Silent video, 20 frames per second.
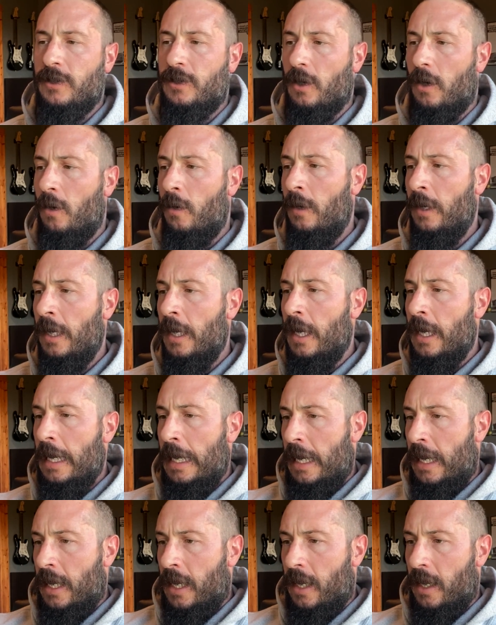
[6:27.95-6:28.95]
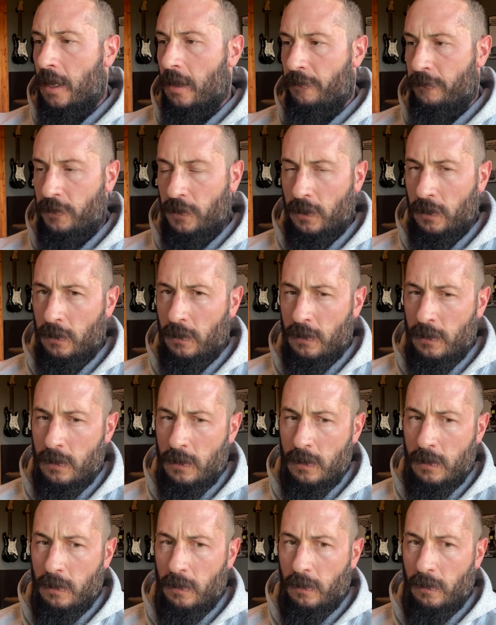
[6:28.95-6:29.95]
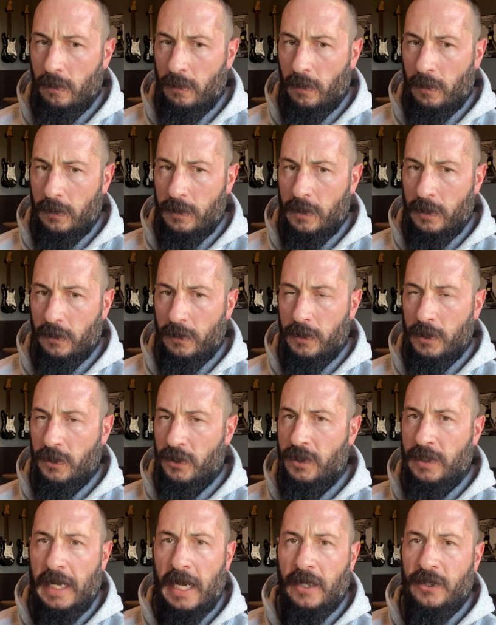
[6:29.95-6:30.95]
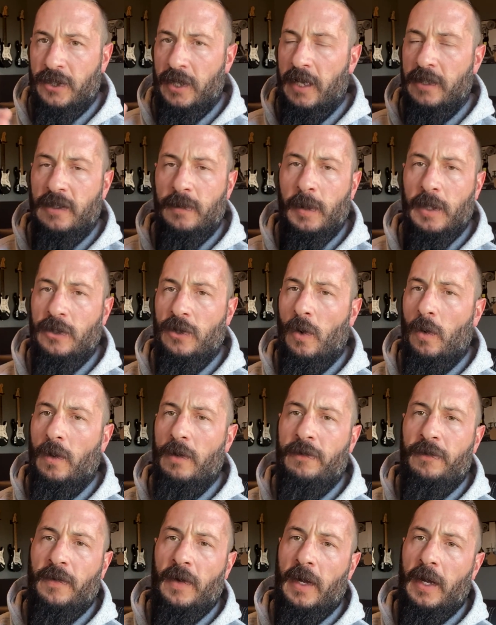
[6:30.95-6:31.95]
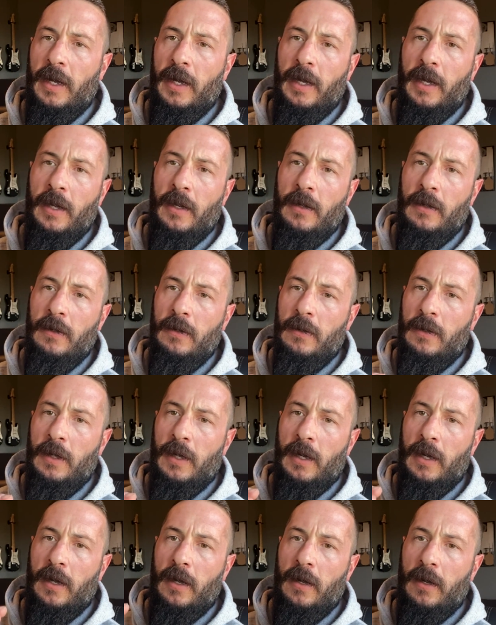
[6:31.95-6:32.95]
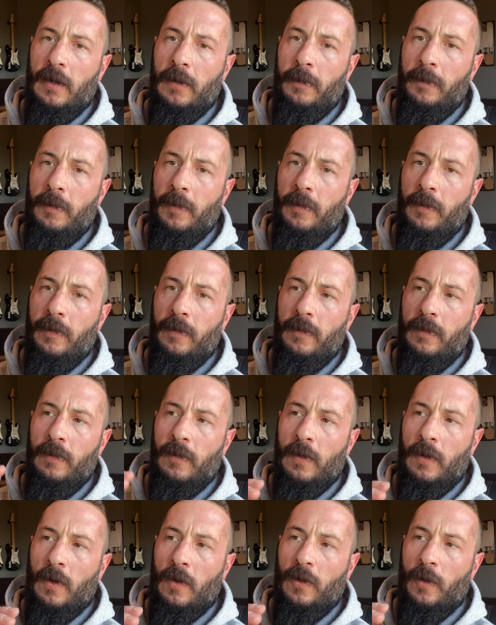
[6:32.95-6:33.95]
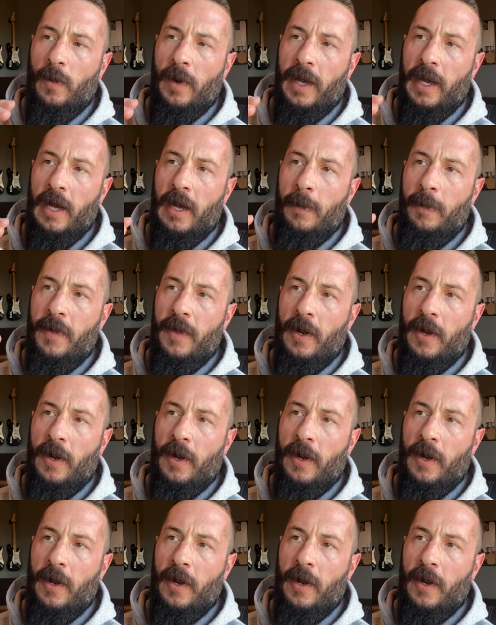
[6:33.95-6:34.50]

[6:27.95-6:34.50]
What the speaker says: So if your snatch tends to be totally fine all the way up,